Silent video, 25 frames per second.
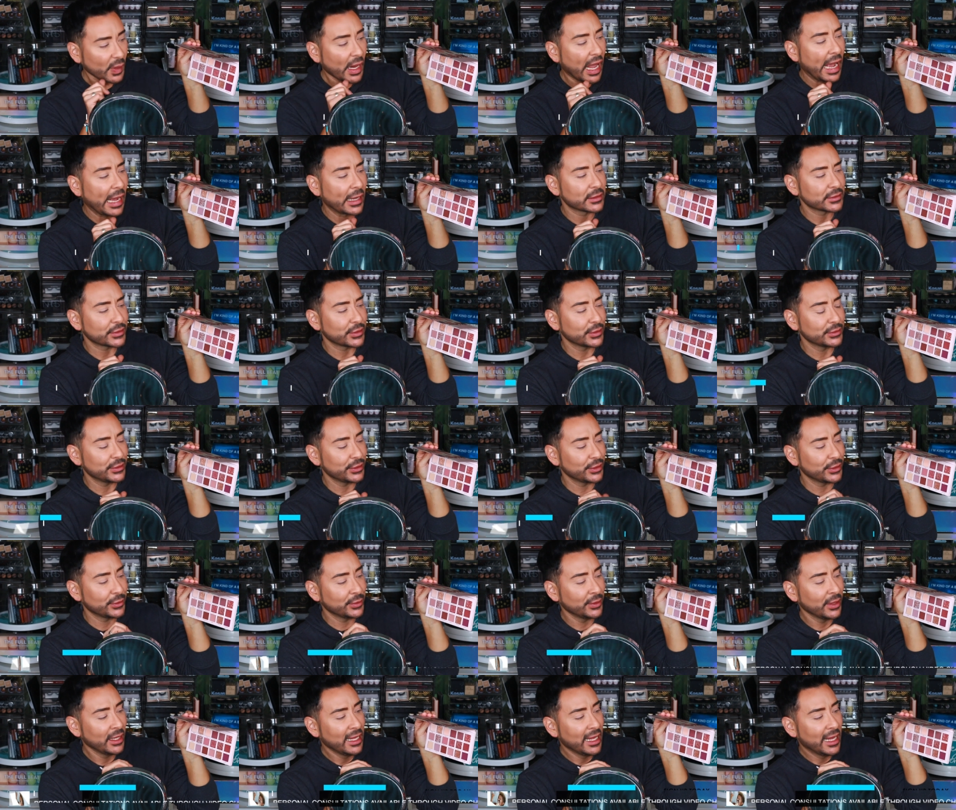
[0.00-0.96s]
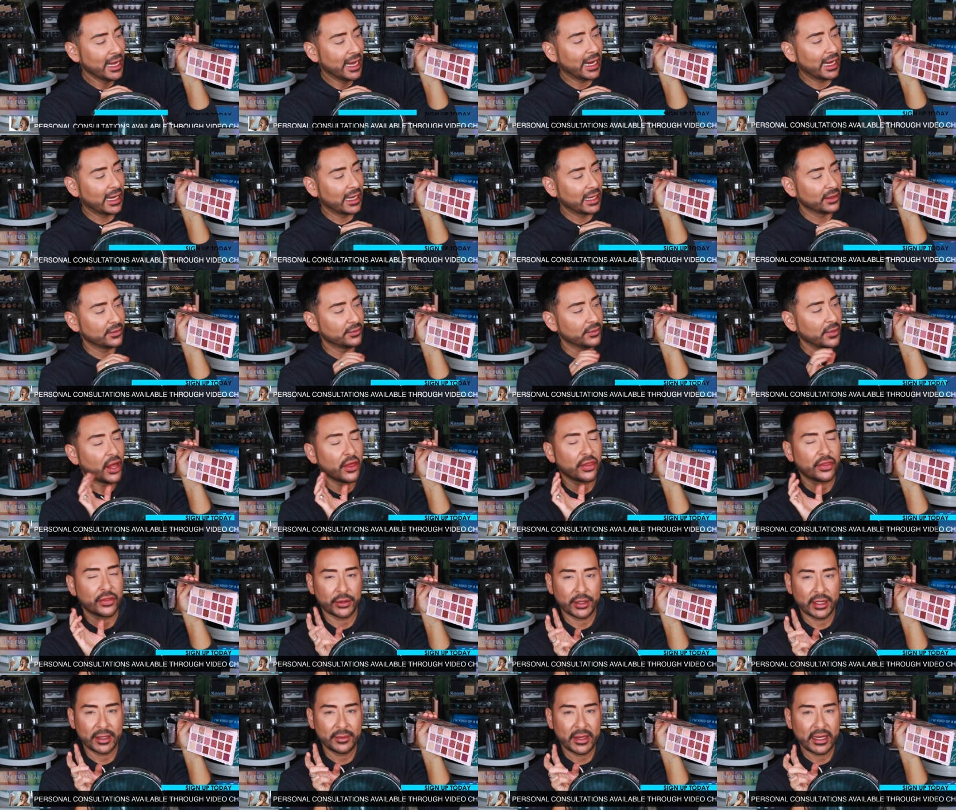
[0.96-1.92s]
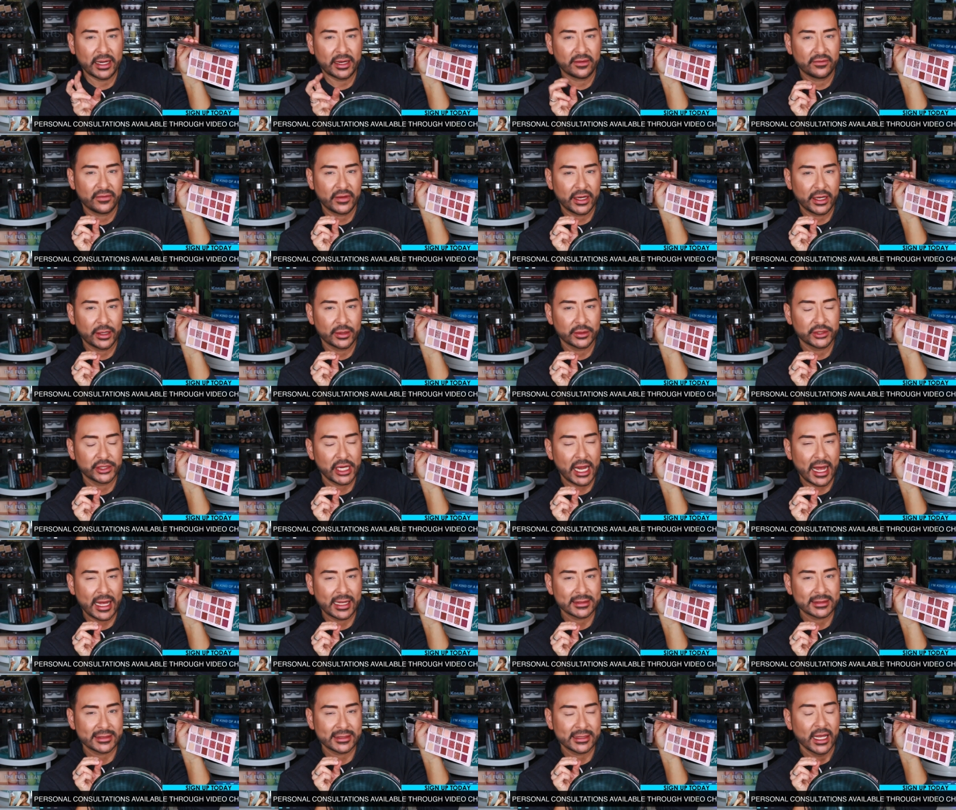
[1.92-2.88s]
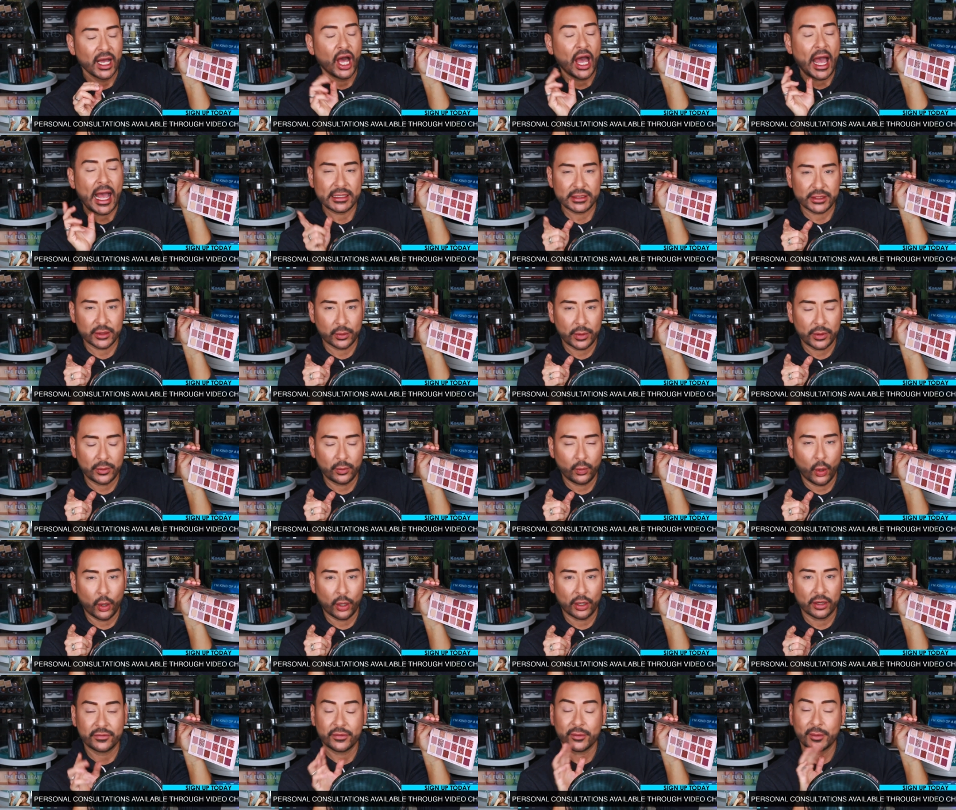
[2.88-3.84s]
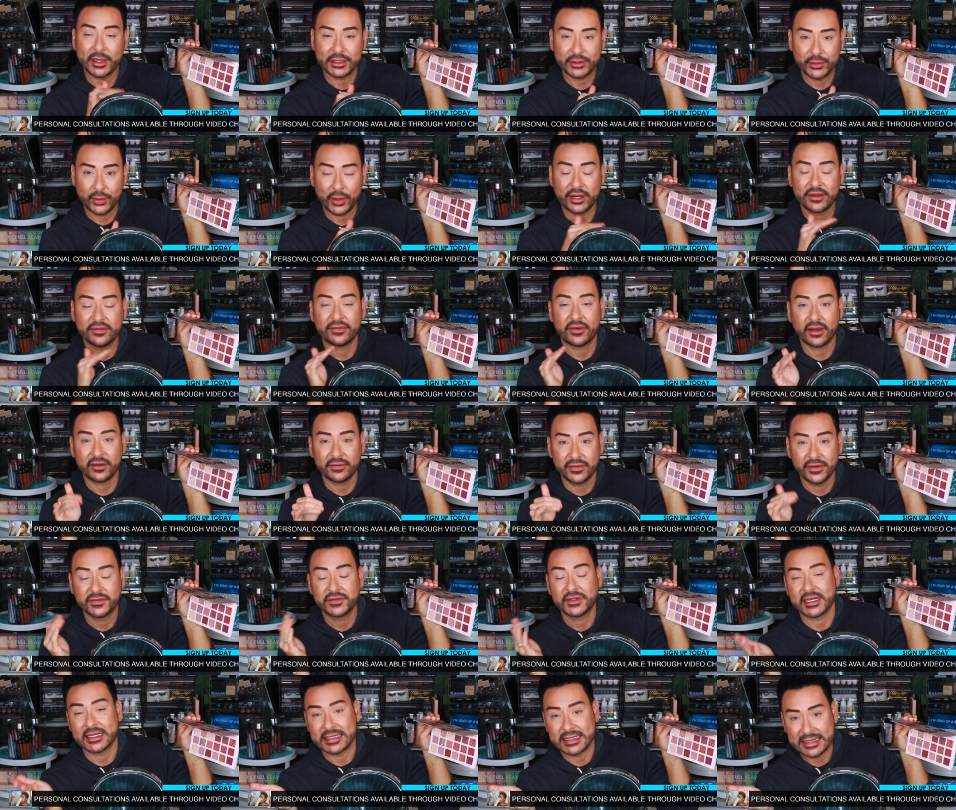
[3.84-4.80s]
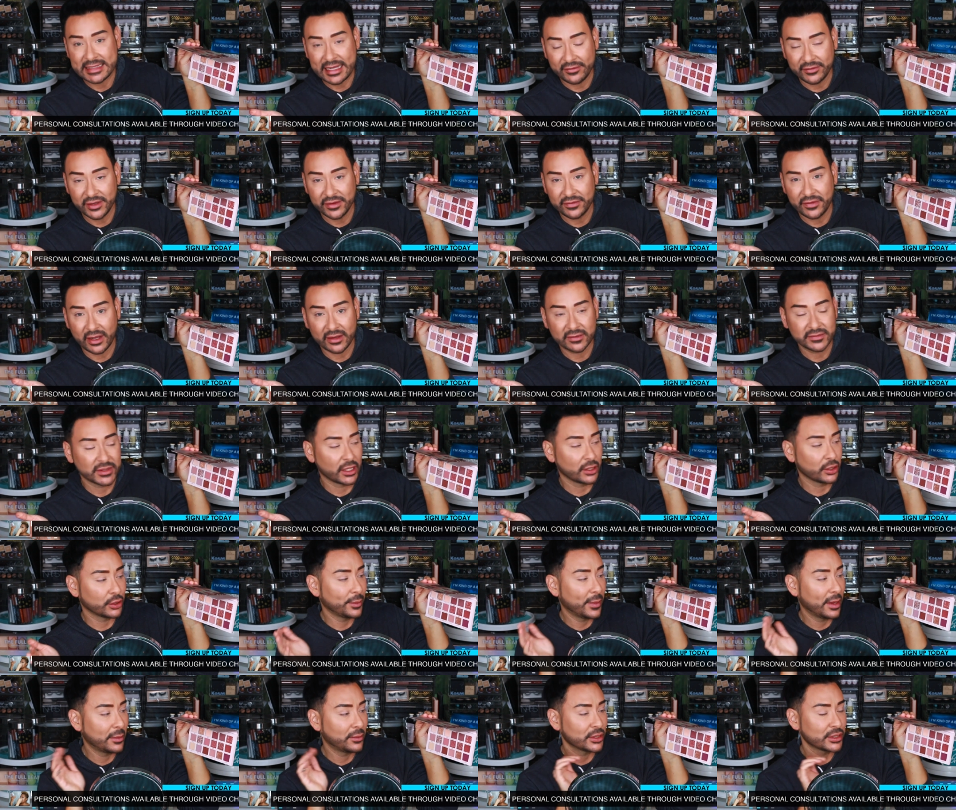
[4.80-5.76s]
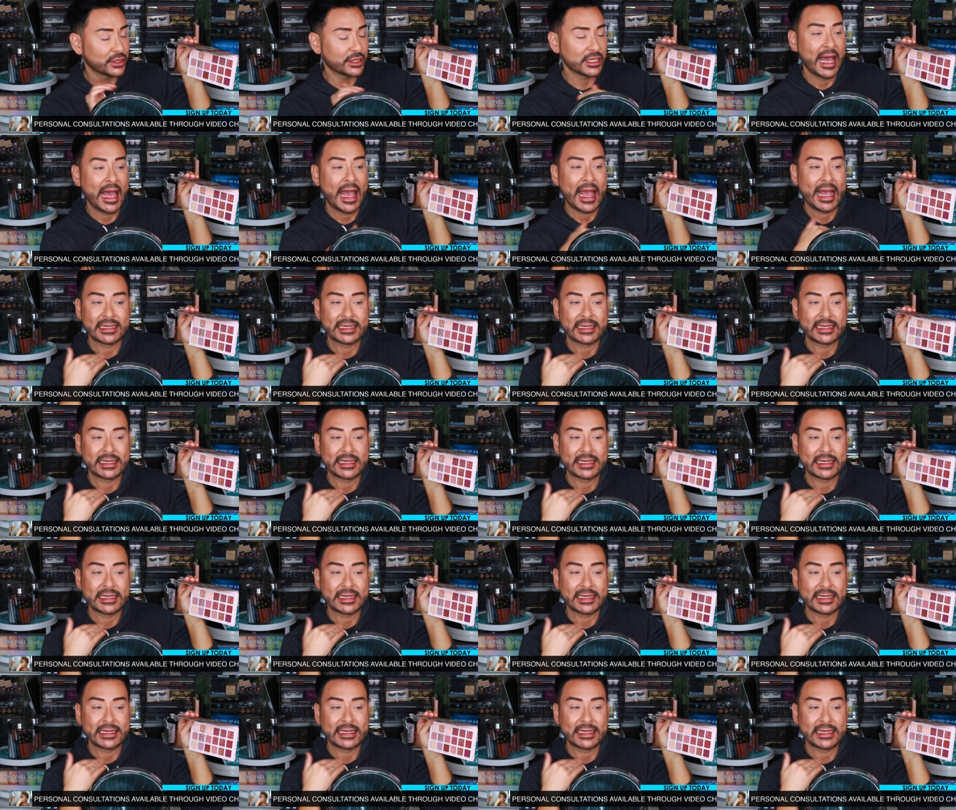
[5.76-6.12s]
I also do um, thirty minute video chats as a reward for my twenty-five, fifty, and seventy-five dollar members,